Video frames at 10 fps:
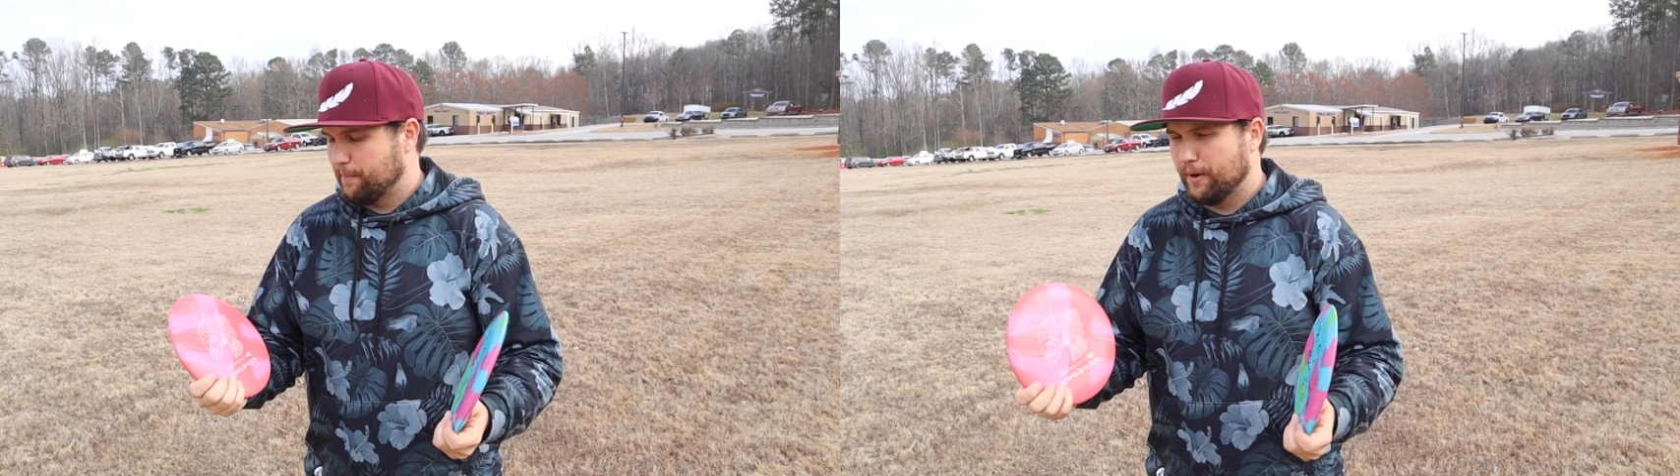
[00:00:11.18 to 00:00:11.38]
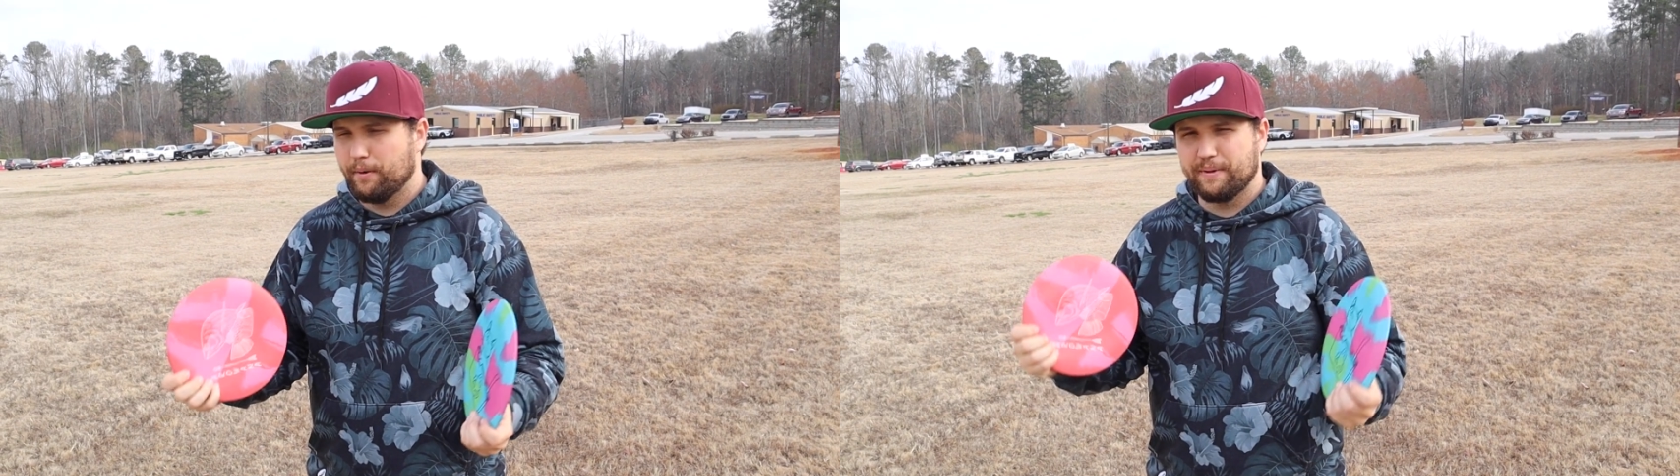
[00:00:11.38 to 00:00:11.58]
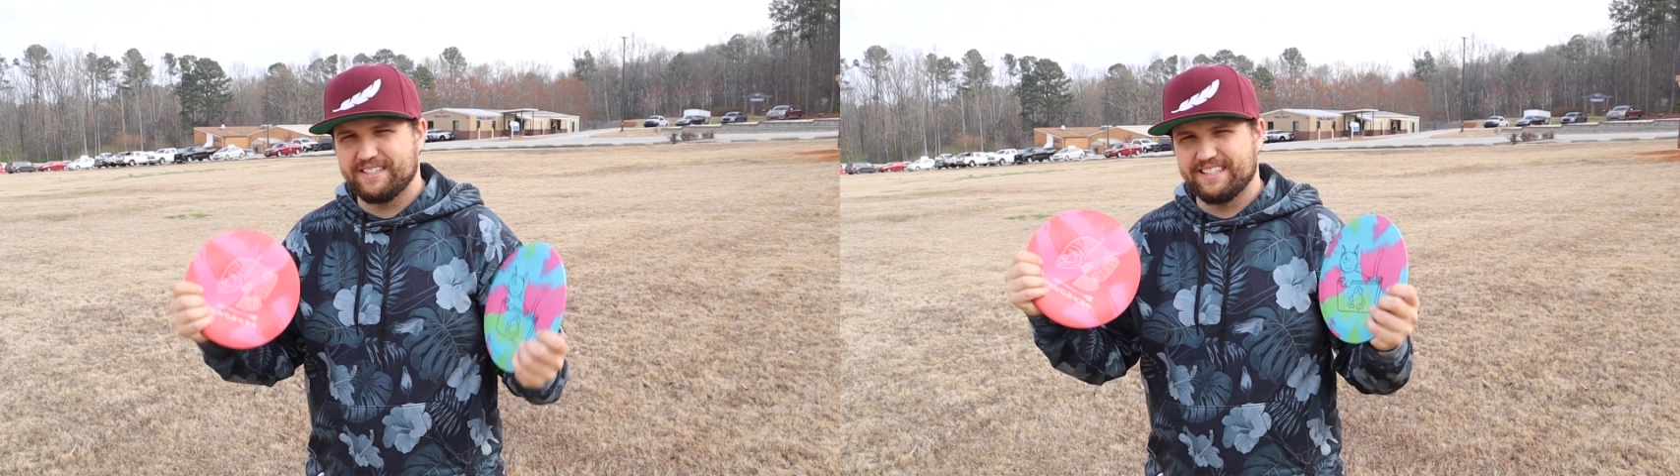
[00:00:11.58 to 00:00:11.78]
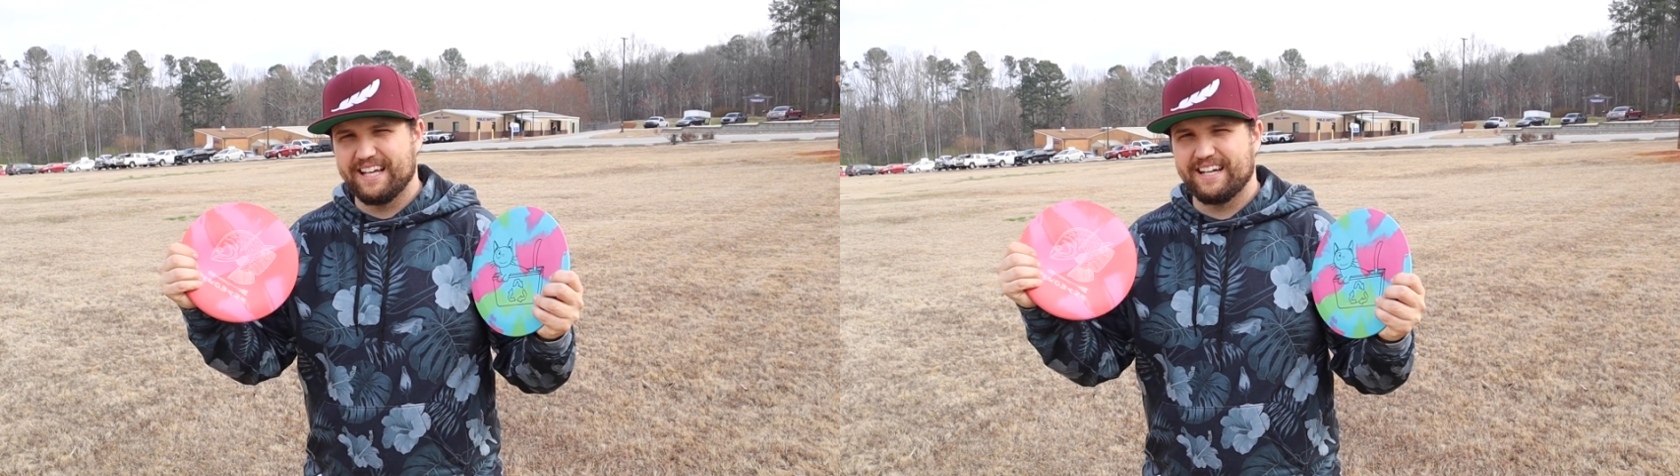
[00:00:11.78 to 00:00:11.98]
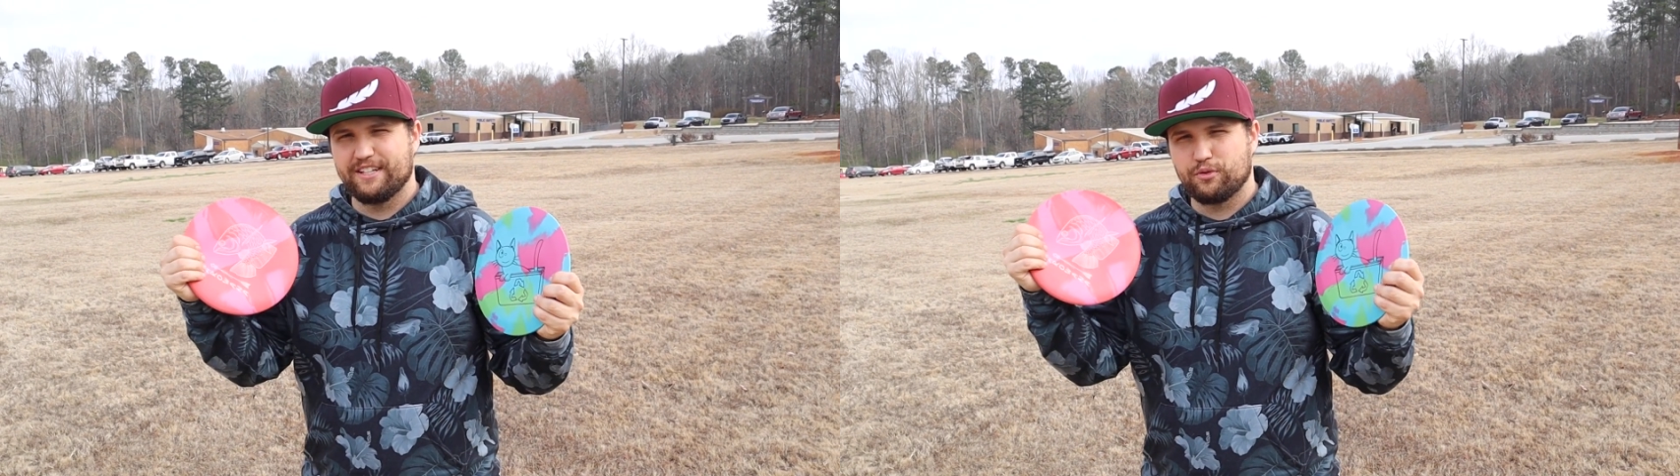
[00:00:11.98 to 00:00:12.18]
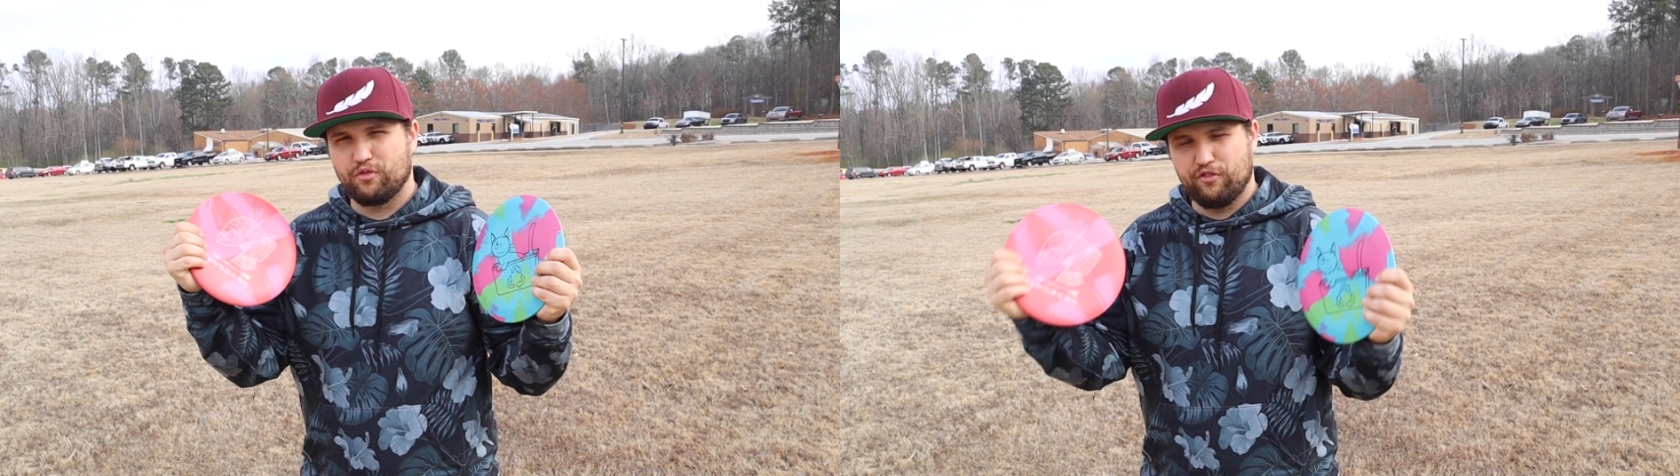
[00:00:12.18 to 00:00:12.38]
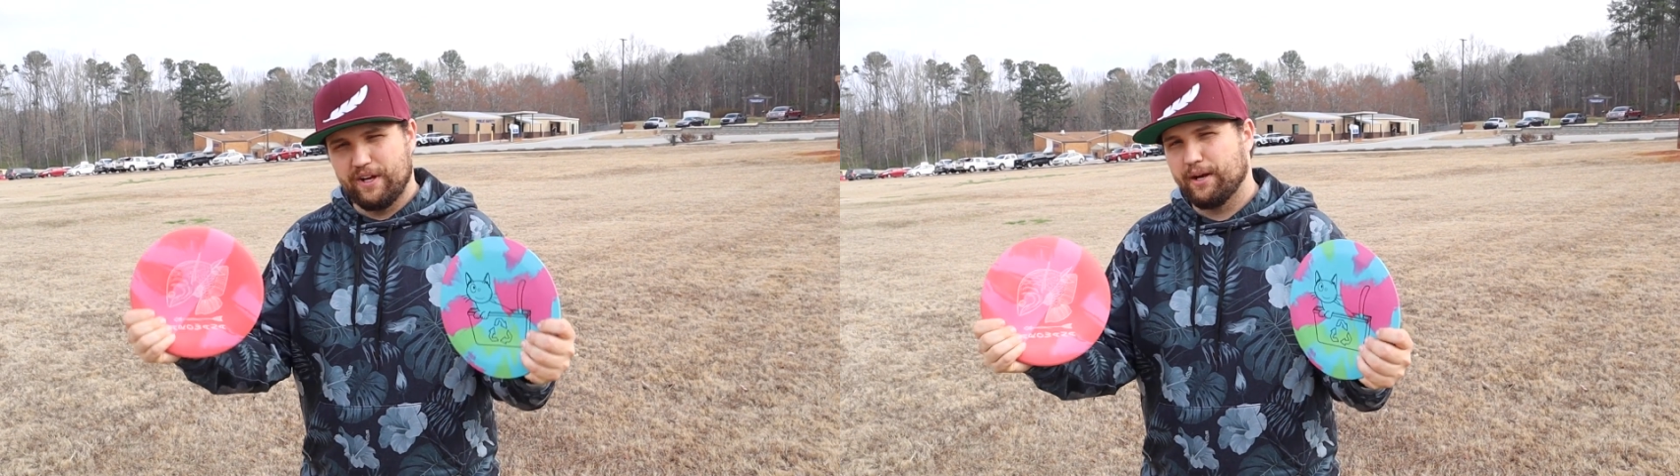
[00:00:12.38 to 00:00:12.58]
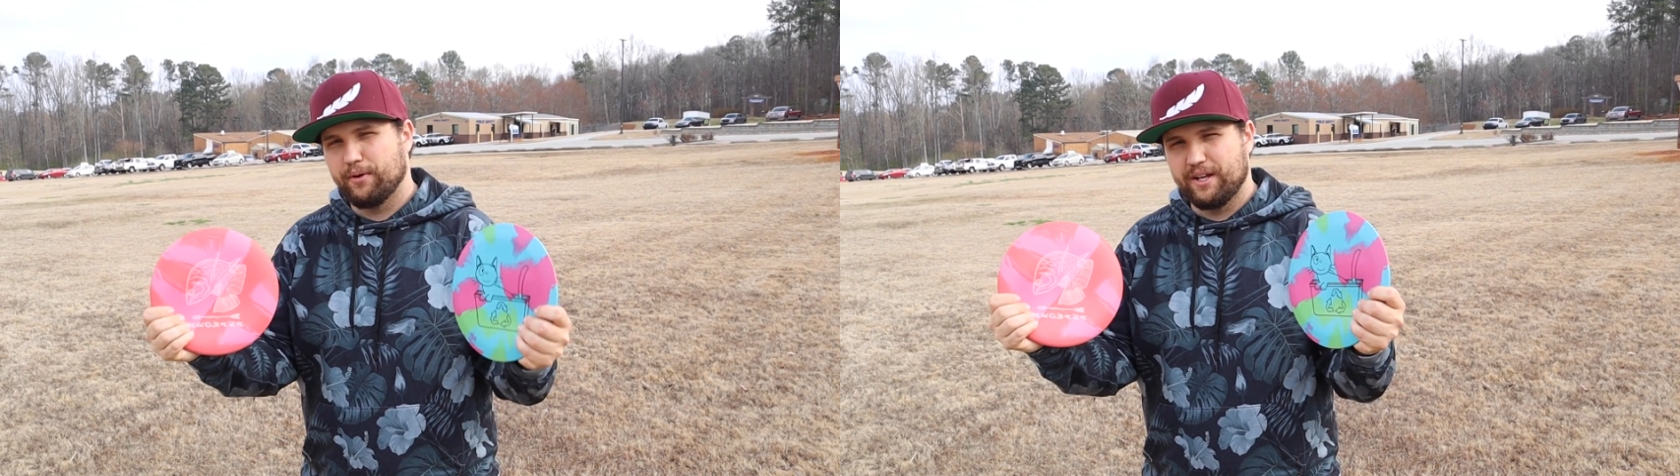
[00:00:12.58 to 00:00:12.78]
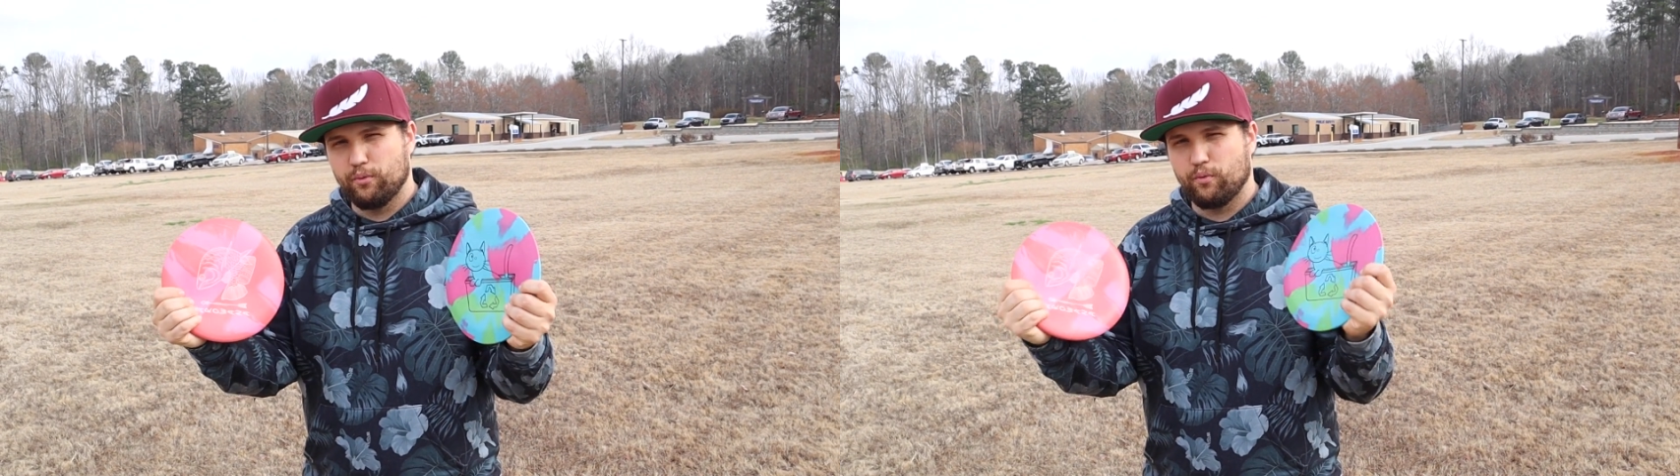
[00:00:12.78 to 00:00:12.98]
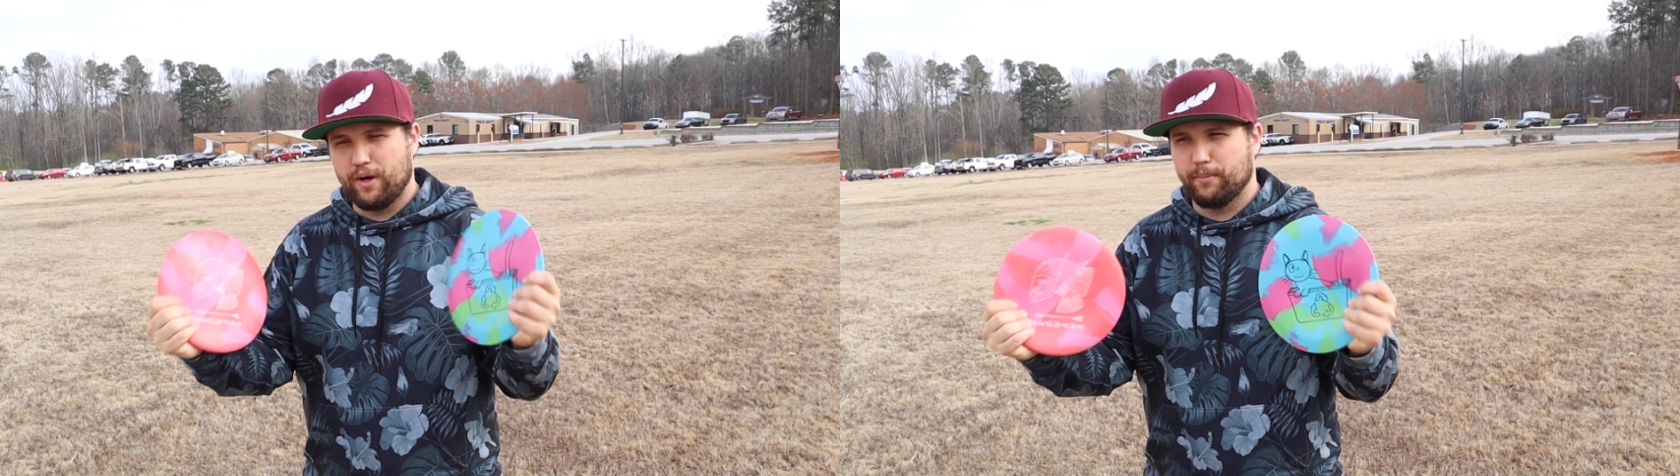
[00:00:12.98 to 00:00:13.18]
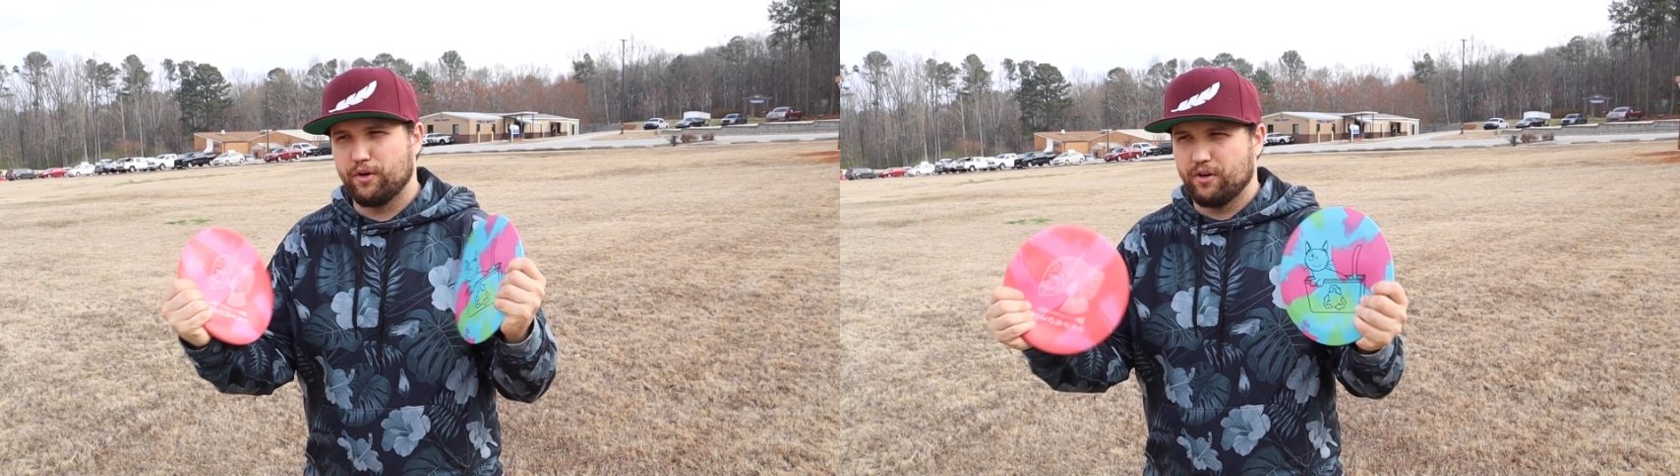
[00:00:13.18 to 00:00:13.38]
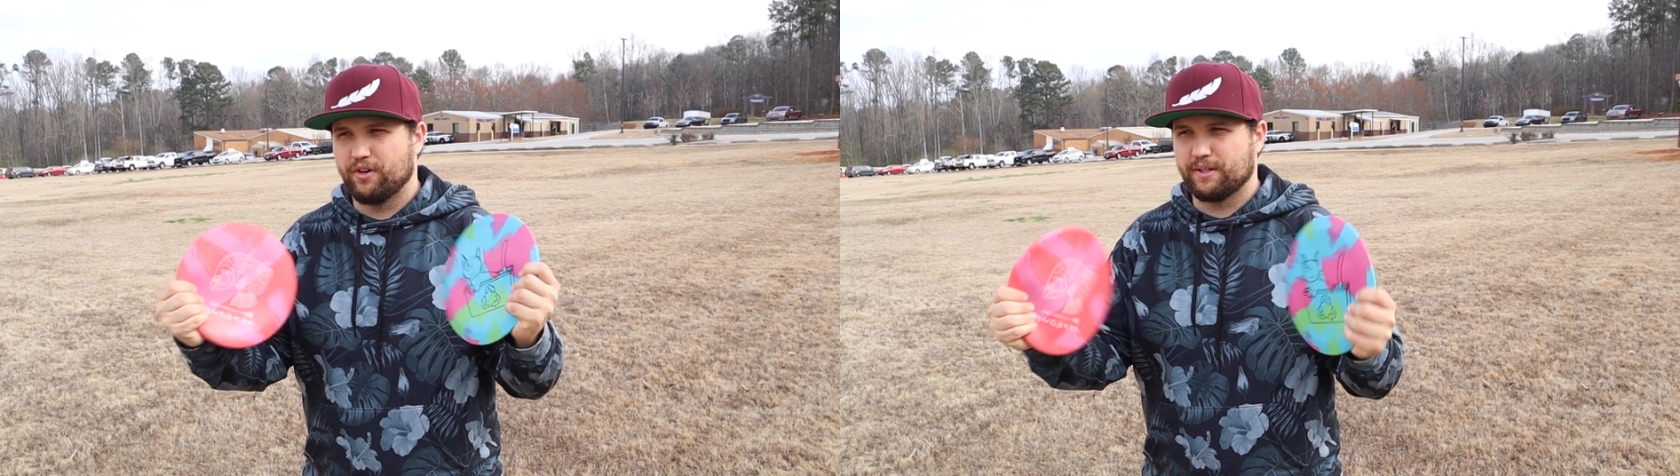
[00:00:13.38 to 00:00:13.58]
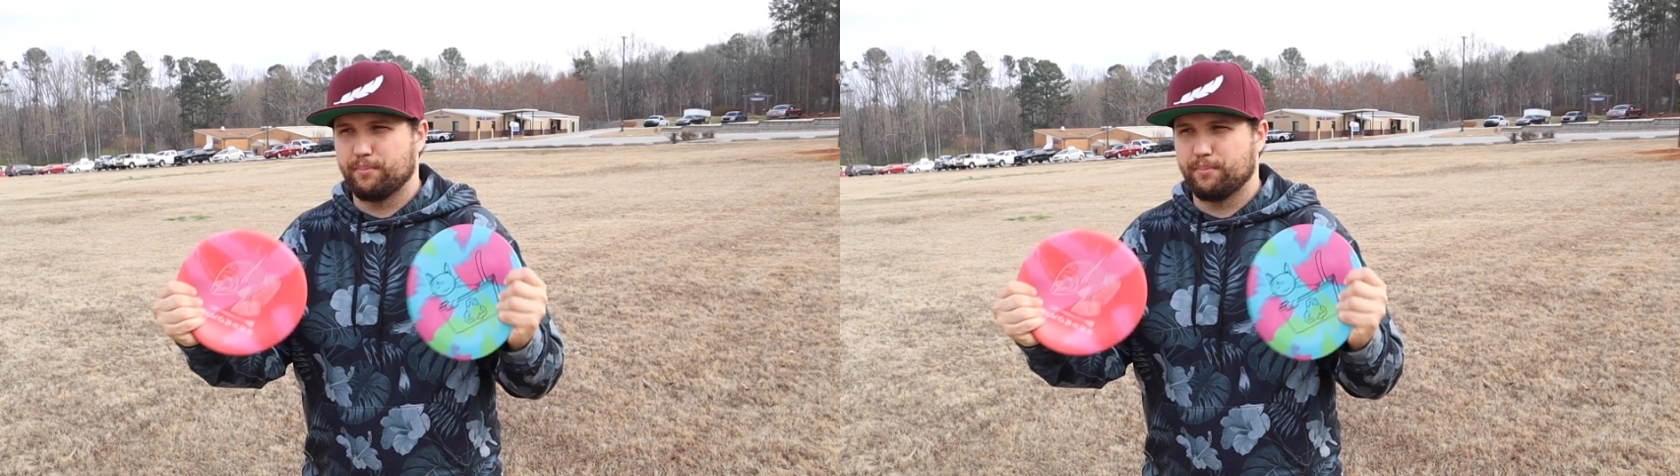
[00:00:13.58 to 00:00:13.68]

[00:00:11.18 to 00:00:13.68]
purpose, and that is very rubber